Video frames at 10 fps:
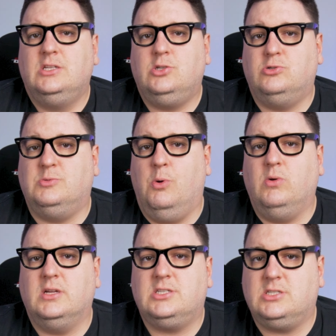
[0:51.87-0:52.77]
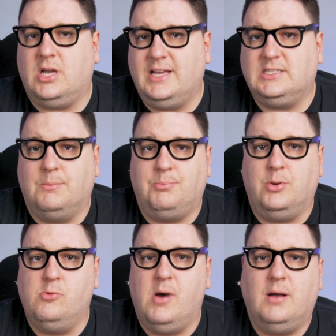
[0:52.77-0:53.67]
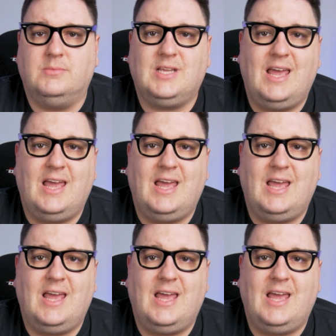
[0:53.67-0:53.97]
to smaller sized boom arms.